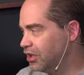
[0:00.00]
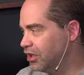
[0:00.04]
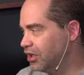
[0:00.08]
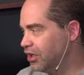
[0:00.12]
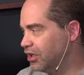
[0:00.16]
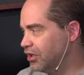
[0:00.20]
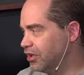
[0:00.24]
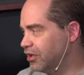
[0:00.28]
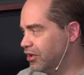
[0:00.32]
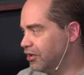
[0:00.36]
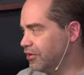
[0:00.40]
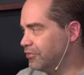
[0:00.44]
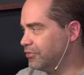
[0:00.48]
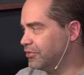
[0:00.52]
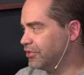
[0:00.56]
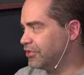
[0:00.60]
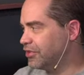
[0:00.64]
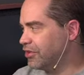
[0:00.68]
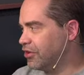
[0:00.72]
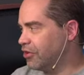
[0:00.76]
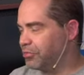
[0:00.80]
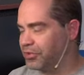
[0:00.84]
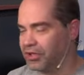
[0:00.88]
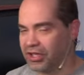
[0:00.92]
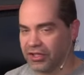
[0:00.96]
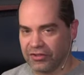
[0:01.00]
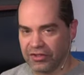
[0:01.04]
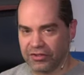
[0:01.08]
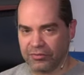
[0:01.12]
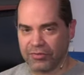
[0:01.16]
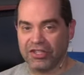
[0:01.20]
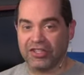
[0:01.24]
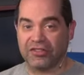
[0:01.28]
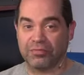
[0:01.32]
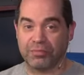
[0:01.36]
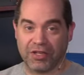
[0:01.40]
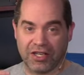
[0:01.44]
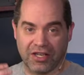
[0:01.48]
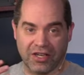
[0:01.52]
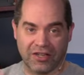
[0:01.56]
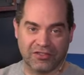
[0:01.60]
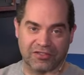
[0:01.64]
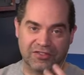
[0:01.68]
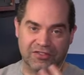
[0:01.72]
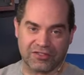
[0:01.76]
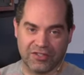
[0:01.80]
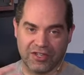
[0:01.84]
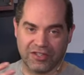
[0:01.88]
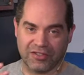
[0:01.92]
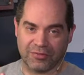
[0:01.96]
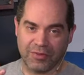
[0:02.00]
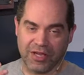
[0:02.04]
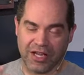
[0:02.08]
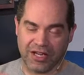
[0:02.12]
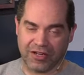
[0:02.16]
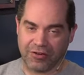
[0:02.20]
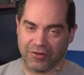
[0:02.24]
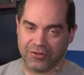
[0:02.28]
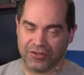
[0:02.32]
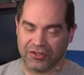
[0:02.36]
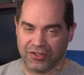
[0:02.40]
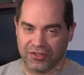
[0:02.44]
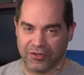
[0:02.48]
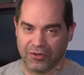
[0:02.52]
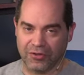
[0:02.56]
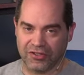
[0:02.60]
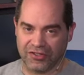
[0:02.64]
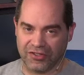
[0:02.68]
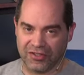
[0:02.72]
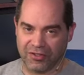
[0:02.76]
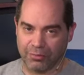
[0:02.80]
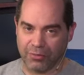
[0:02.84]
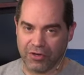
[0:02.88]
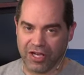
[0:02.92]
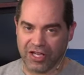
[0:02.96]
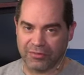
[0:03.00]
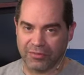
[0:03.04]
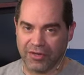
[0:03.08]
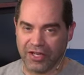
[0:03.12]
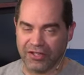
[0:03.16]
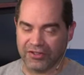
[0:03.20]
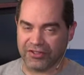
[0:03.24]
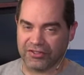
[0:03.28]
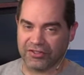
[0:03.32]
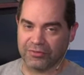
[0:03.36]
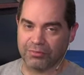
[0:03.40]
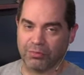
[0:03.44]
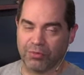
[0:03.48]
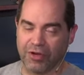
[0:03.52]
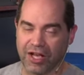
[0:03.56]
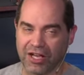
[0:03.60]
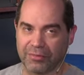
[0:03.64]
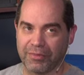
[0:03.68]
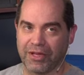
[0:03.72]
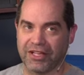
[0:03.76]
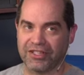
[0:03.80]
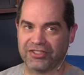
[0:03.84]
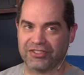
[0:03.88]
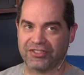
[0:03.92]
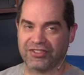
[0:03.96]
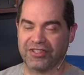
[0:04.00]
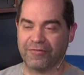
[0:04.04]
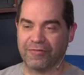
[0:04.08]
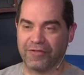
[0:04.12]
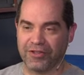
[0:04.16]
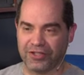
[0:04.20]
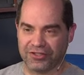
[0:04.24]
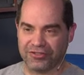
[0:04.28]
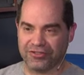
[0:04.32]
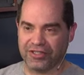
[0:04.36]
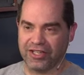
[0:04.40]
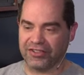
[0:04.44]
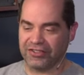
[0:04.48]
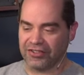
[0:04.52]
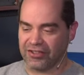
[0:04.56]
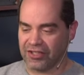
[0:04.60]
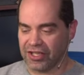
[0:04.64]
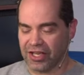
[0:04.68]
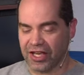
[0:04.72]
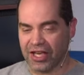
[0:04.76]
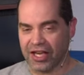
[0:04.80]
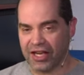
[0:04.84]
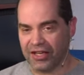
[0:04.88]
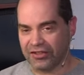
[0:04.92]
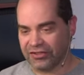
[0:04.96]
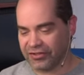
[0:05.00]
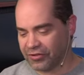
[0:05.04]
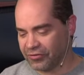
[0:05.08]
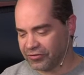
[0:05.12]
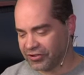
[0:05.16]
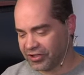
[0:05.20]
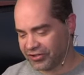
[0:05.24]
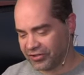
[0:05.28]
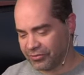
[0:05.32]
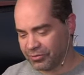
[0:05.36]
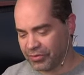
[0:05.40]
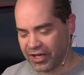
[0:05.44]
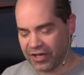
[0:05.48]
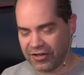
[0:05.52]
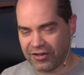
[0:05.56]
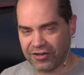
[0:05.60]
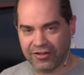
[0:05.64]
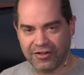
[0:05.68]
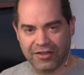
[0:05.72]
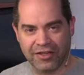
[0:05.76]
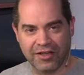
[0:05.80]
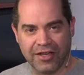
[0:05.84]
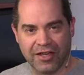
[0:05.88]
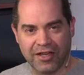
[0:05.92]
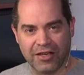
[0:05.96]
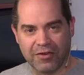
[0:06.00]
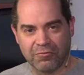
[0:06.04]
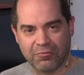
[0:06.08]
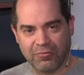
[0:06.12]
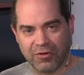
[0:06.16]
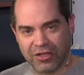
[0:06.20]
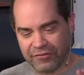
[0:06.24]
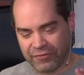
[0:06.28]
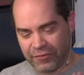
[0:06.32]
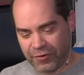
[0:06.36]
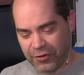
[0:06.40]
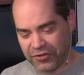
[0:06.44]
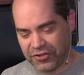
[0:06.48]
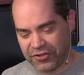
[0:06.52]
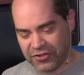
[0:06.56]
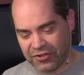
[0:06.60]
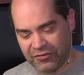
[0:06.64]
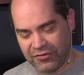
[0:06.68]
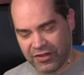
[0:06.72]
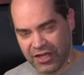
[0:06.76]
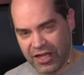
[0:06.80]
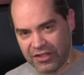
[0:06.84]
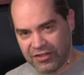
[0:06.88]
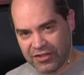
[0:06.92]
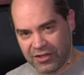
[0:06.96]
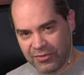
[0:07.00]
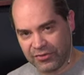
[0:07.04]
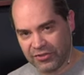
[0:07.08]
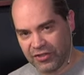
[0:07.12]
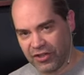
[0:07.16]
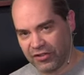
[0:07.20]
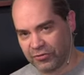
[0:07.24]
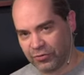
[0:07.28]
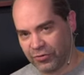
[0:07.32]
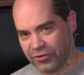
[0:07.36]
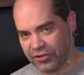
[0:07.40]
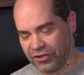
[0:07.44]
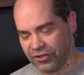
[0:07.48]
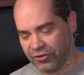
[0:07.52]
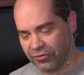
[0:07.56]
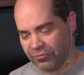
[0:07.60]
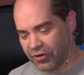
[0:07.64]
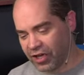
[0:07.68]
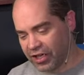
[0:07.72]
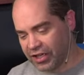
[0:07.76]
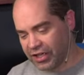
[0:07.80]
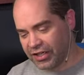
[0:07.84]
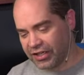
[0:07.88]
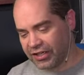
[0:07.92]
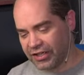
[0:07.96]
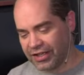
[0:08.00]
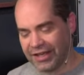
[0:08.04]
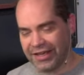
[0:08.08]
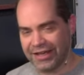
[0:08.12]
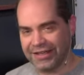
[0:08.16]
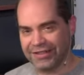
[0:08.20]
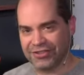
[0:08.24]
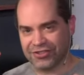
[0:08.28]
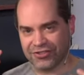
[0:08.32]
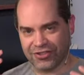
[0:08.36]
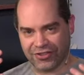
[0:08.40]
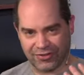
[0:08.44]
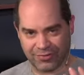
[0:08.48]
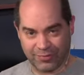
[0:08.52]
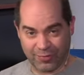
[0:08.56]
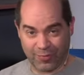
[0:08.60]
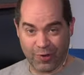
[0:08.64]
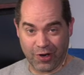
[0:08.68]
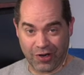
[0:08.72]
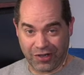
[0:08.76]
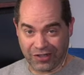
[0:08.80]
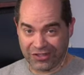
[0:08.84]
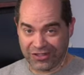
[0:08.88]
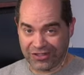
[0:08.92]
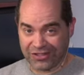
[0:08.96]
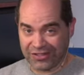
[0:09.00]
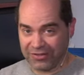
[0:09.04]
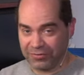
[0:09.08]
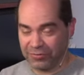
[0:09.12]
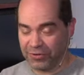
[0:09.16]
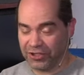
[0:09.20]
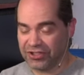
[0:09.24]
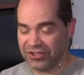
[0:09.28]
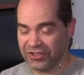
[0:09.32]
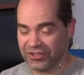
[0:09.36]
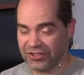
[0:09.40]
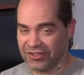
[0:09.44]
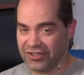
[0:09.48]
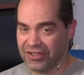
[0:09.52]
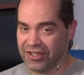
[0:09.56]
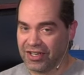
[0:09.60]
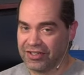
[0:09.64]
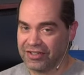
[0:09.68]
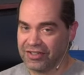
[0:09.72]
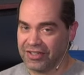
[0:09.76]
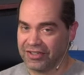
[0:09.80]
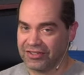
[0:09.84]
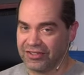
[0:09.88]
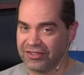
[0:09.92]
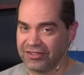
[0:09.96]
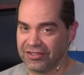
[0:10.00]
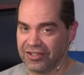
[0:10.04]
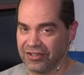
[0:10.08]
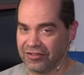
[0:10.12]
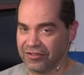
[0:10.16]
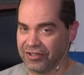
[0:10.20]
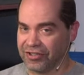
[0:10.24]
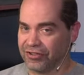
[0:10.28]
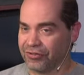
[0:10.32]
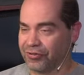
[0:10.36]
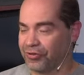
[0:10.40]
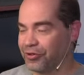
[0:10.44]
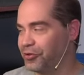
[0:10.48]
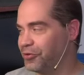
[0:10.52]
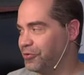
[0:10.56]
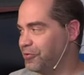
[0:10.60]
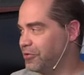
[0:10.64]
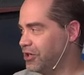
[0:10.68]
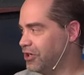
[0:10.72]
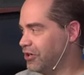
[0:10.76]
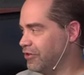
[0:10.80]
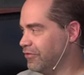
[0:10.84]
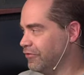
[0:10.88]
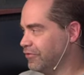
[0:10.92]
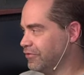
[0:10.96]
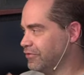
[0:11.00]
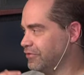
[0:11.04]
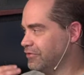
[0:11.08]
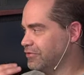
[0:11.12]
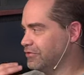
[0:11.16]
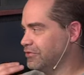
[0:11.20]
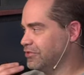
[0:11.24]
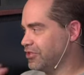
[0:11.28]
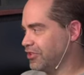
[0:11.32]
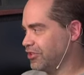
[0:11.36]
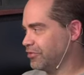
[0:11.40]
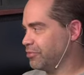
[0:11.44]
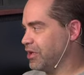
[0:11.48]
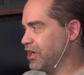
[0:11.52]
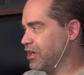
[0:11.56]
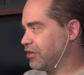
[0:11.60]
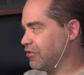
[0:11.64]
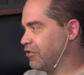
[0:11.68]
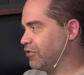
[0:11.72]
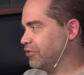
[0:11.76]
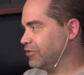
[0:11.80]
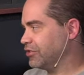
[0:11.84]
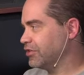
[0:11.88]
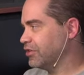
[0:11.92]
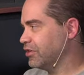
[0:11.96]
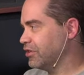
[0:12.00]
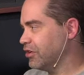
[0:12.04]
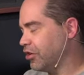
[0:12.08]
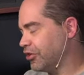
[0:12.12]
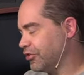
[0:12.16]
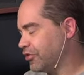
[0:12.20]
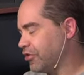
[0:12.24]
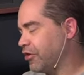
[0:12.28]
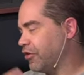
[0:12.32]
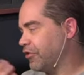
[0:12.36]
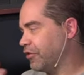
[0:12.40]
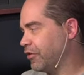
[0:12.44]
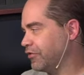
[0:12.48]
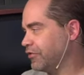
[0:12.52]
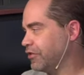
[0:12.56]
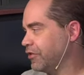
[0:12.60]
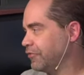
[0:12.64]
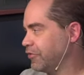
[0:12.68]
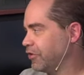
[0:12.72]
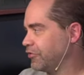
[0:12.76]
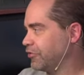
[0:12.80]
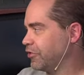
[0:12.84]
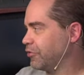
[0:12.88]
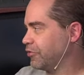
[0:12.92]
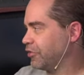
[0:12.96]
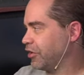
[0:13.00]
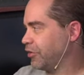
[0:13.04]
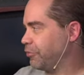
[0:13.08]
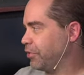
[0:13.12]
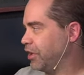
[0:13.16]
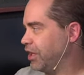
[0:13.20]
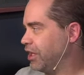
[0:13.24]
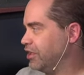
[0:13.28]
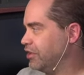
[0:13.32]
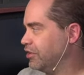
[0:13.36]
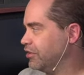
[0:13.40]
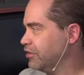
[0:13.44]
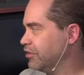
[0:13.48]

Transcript: Um, so because, it's because JustMacros, it uses Blackmagic, Blackmagic's official S D K, so it doesn't matter what version of the A T E M software you're running, it just works, which is not necessarily true of JustMacros, or sorry, of, of, of Companion.